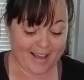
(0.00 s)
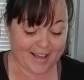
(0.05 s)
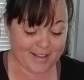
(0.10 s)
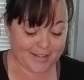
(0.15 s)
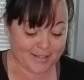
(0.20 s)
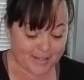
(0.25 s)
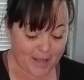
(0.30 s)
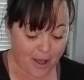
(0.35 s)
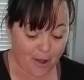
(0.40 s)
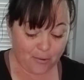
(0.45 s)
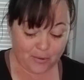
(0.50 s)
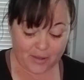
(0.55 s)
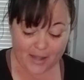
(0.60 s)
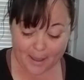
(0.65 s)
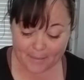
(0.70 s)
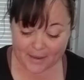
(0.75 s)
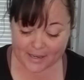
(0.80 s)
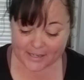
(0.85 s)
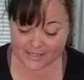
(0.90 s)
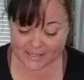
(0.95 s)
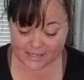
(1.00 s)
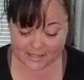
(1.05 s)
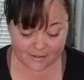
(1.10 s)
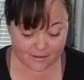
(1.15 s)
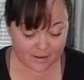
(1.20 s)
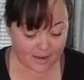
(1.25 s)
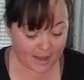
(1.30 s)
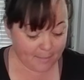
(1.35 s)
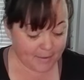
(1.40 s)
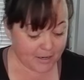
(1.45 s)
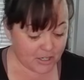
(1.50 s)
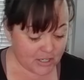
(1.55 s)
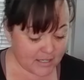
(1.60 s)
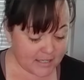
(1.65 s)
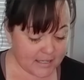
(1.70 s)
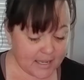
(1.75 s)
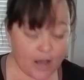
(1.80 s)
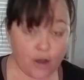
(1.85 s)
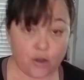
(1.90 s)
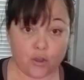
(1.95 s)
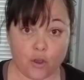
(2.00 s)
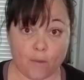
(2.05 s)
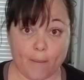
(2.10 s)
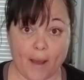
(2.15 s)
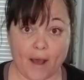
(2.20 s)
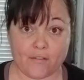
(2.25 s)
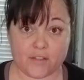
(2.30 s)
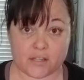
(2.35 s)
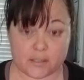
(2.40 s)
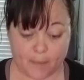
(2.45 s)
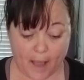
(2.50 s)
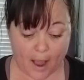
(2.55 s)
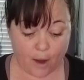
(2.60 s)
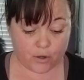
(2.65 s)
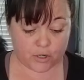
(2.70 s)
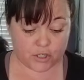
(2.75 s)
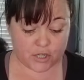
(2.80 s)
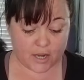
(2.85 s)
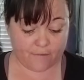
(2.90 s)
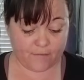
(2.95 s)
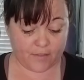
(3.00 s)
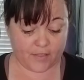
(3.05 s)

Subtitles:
So, let me just tell you about this Power Chef,